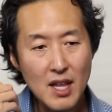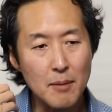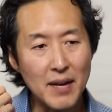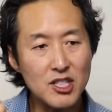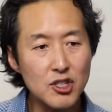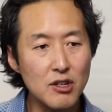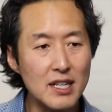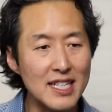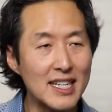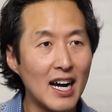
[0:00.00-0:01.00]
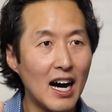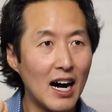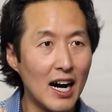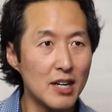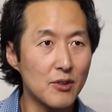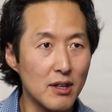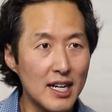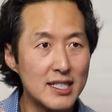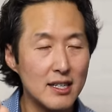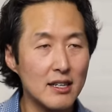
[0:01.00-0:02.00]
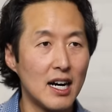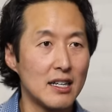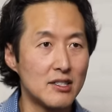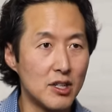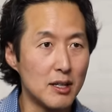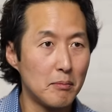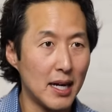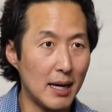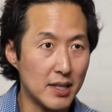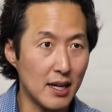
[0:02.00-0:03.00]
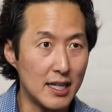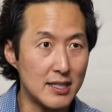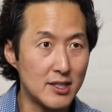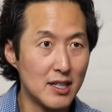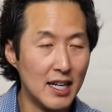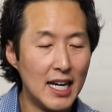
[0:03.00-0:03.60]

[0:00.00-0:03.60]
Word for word: make sure it's hydrolyzed collagen peptides.